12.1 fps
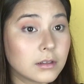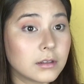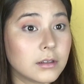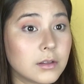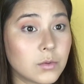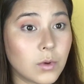
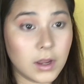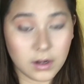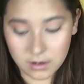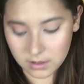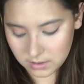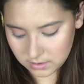Because why
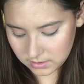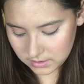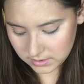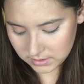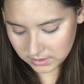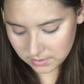not?
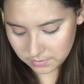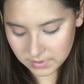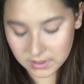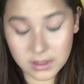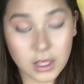Let's deepen